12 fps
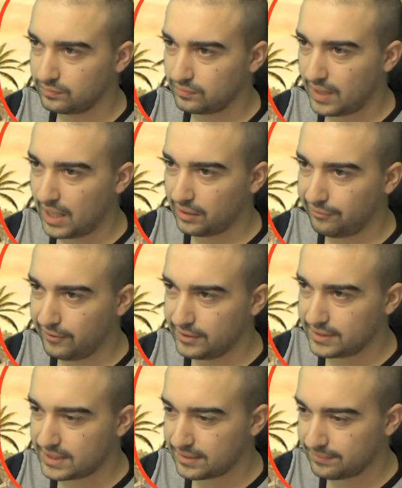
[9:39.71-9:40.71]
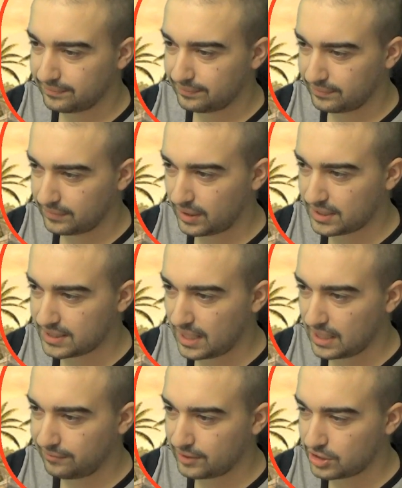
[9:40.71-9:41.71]
Elephant. I reckon it's
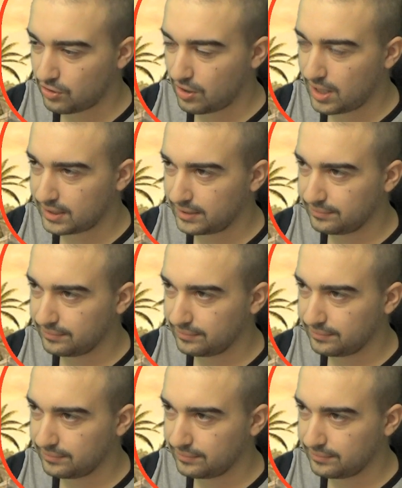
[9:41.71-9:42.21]
elephant's trunk.